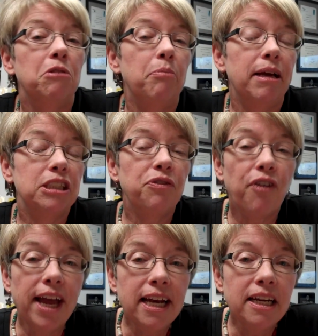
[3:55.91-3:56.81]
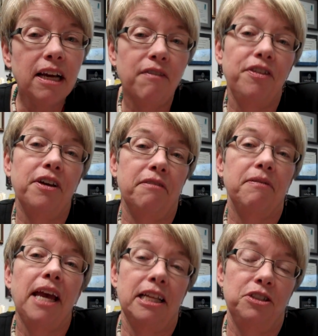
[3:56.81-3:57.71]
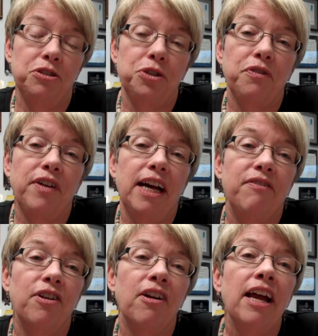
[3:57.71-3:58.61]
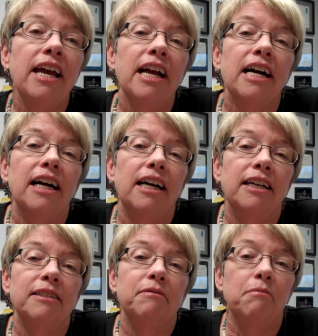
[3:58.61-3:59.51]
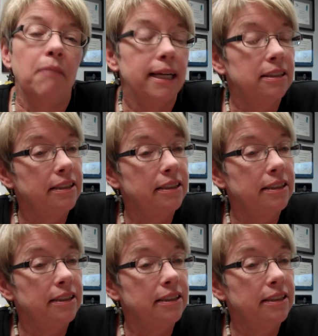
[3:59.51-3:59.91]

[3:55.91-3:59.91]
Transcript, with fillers: the best friend of the cancer survivor, might